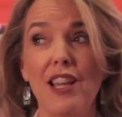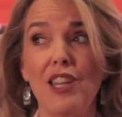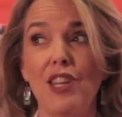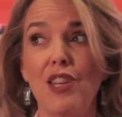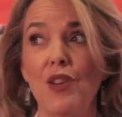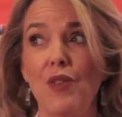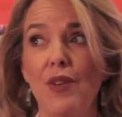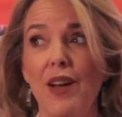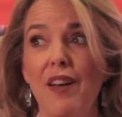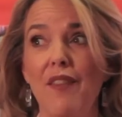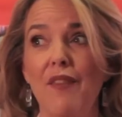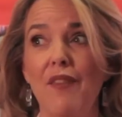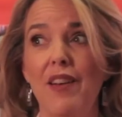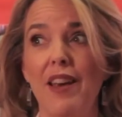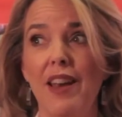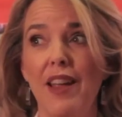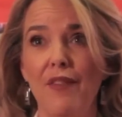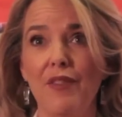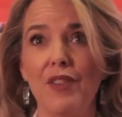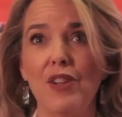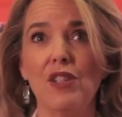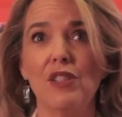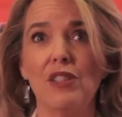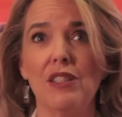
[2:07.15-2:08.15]
You have
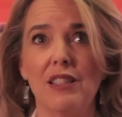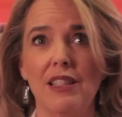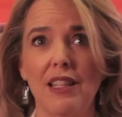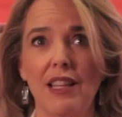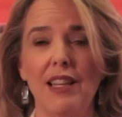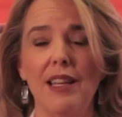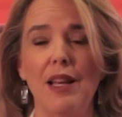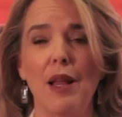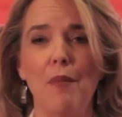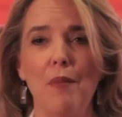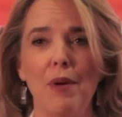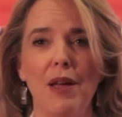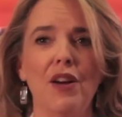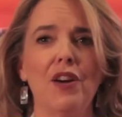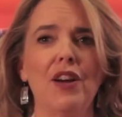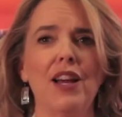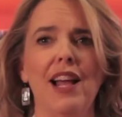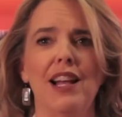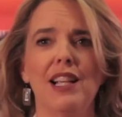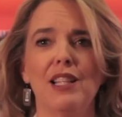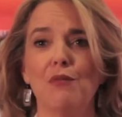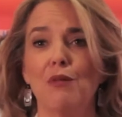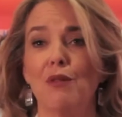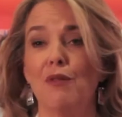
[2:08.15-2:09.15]
never seen a better
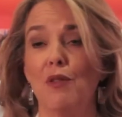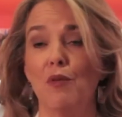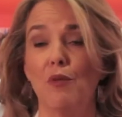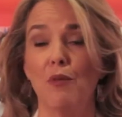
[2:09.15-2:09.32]
cast movie.